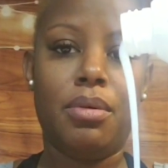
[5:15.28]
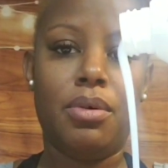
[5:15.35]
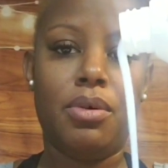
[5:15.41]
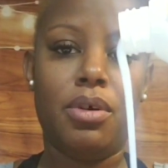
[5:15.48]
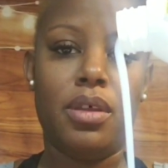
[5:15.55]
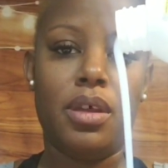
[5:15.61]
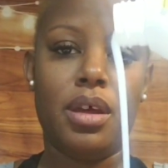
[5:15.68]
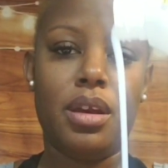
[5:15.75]

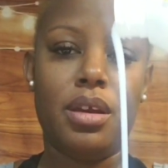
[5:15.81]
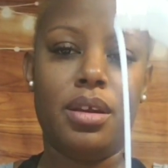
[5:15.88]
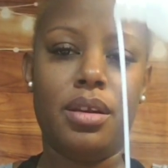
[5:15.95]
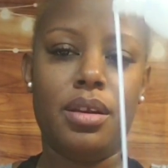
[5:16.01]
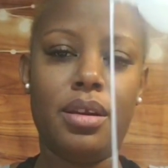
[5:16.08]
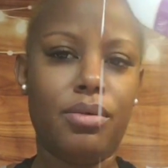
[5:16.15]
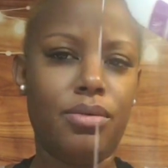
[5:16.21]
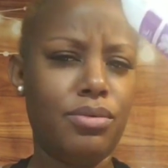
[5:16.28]
pour that
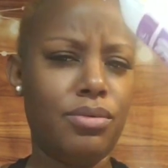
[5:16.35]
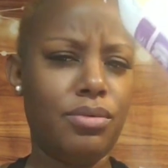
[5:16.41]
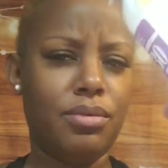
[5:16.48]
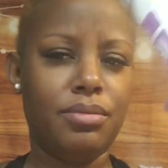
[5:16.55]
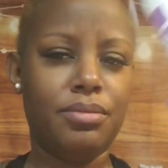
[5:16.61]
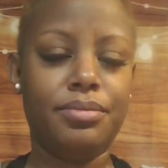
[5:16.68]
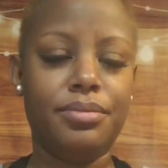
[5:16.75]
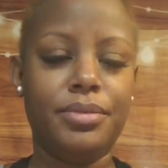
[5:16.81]
in there.
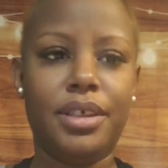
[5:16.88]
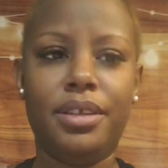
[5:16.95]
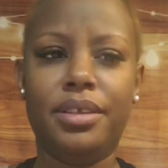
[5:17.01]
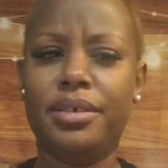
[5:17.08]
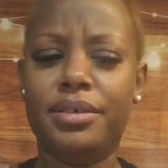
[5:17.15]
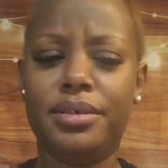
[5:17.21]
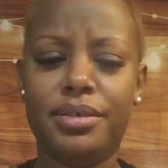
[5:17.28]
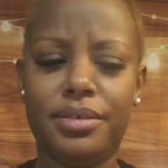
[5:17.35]
Ooh,
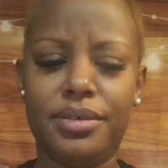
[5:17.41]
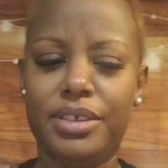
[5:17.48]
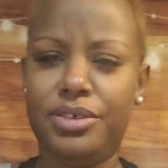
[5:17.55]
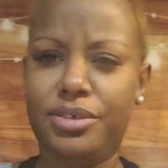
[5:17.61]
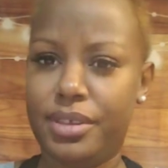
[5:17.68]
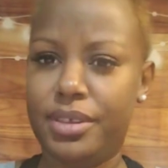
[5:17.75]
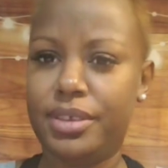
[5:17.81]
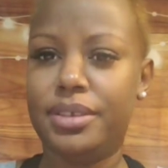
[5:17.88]
that looks
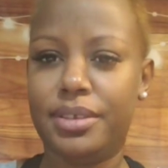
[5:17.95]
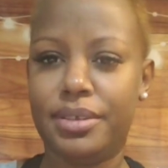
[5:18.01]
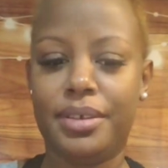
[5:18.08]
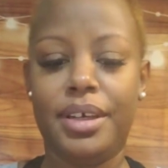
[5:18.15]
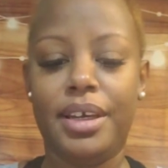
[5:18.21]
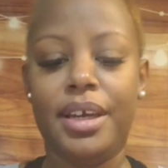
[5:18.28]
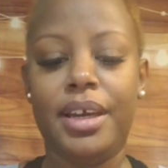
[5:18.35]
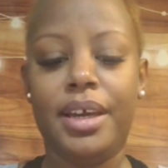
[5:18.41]

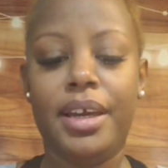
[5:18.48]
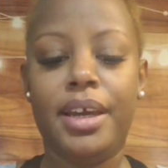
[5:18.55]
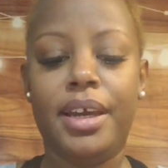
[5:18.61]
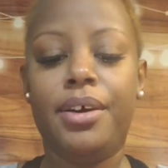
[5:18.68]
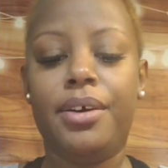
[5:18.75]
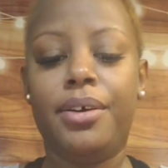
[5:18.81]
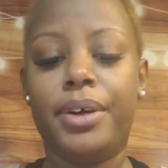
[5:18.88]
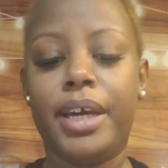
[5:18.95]
interesting.
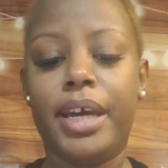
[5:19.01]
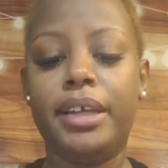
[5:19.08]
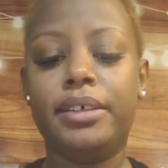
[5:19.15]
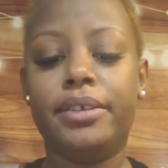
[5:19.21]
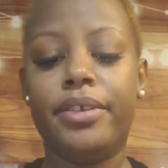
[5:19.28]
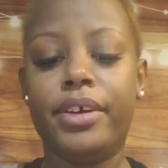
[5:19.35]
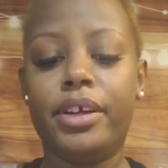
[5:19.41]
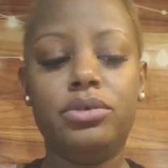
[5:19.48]

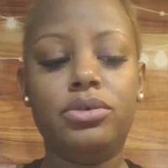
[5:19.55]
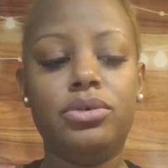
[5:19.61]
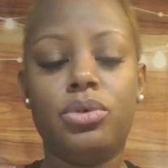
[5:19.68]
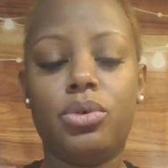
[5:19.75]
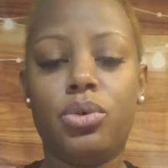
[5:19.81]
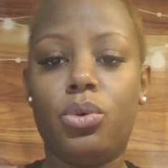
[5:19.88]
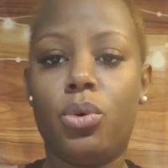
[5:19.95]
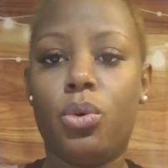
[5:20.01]
Okay, and then
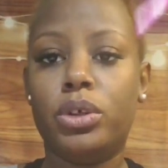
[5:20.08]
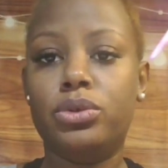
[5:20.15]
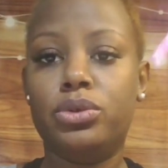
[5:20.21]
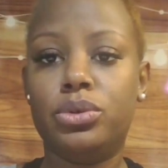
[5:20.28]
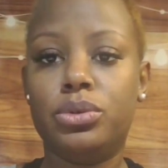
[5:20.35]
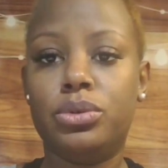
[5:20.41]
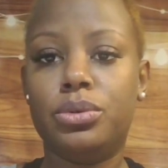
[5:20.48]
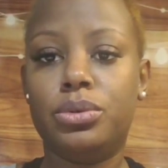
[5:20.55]
you're
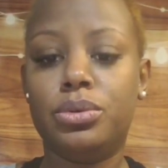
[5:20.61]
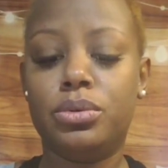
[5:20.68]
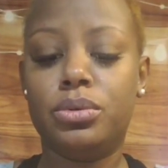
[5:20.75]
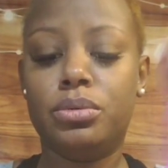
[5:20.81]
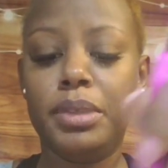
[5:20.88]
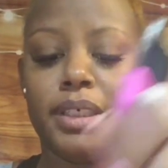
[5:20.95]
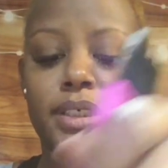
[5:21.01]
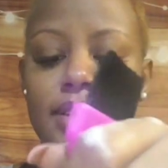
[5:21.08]
going
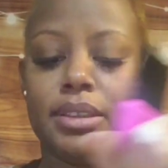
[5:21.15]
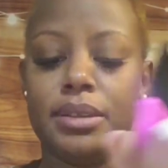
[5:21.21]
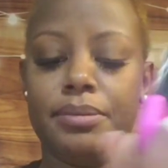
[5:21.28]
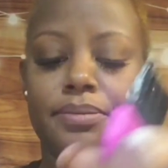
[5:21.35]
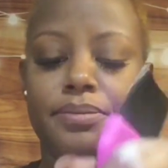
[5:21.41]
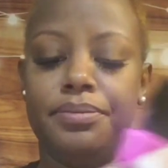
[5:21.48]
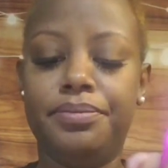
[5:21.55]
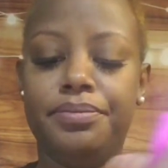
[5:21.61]
to mix.